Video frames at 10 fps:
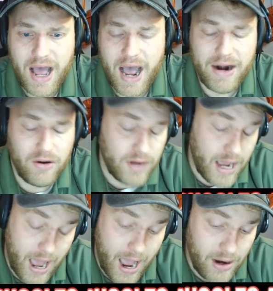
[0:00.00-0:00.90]
I
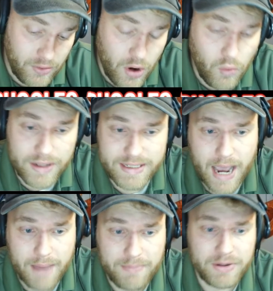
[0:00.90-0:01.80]
don't know what's
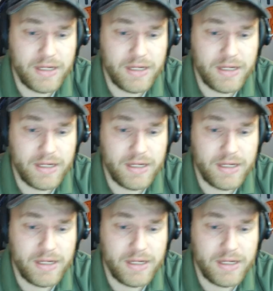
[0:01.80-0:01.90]
happened to